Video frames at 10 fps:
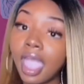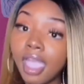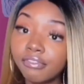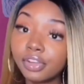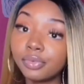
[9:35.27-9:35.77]

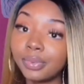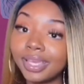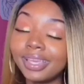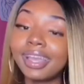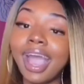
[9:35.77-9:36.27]
every
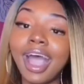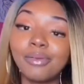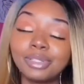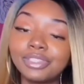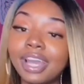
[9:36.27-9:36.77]
week.
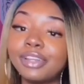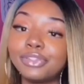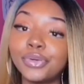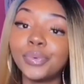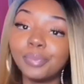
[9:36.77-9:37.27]
I will try to
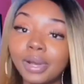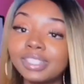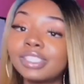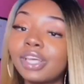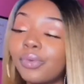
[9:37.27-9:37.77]
do
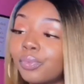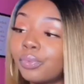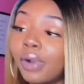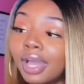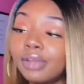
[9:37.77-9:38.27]
one
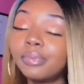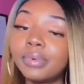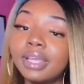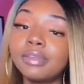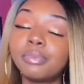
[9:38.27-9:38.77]

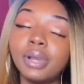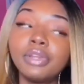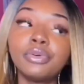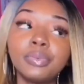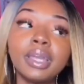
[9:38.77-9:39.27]

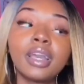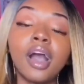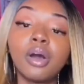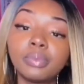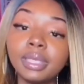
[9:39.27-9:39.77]
new wig
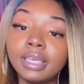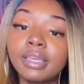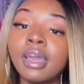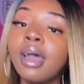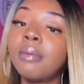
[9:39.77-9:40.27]
a
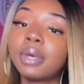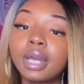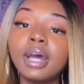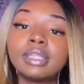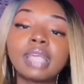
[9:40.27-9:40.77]
week,
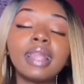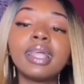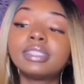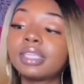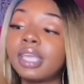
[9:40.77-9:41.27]
because I
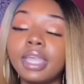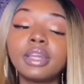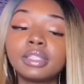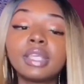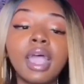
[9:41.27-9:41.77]
like to
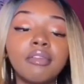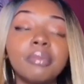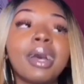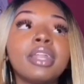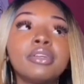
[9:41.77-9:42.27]
cater to everybody.